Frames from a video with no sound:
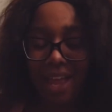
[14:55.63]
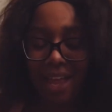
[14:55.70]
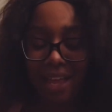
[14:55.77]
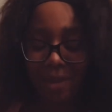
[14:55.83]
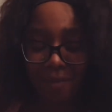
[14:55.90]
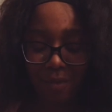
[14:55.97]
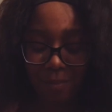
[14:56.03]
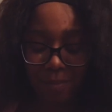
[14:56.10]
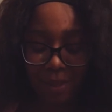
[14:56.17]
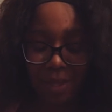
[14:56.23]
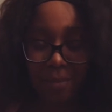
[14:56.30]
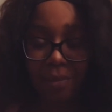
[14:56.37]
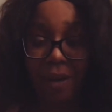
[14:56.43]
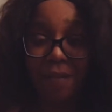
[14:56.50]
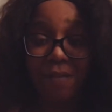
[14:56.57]
it will be
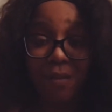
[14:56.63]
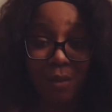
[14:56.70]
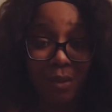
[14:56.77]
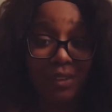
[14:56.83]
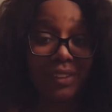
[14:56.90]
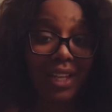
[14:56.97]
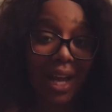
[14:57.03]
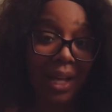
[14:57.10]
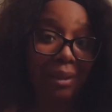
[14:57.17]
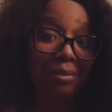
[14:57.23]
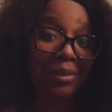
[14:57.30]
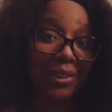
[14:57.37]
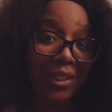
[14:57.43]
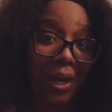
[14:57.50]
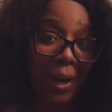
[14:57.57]
my
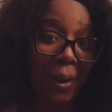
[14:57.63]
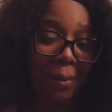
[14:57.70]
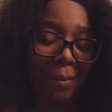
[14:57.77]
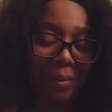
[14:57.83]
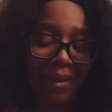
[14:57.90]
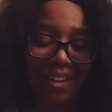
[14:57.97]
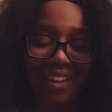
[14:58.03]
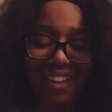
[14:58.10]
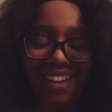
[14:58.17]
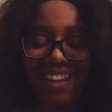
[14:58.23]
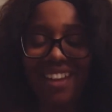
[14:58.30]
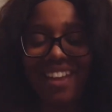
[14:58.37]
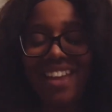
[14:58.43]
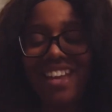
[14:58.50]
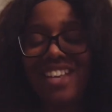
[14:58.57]
full-time job.
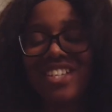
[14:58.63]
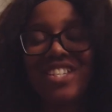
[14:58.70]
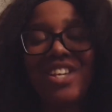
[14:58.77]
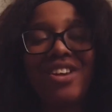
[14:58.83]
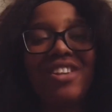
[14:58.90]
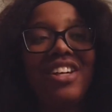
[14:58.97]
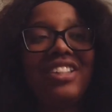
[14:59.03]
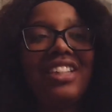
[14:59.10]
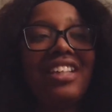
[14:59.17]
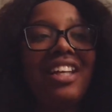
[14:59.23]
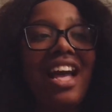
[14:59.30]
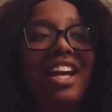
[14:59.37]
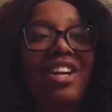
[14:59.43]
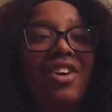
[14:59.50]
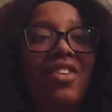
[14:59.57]
So there's a
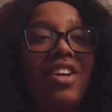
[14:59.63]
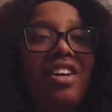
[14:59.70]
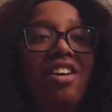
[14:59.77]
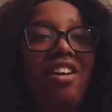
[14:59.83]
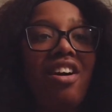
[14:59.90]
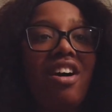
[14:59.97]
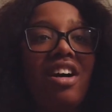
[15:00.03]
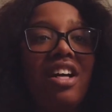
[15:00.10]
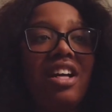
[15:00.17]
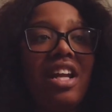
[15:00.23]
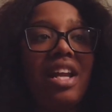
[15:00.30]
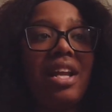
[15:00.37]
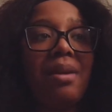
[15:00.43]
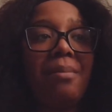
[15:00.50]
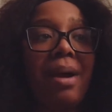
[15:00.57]
lot going on
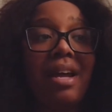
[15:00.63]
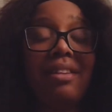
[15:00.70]
in my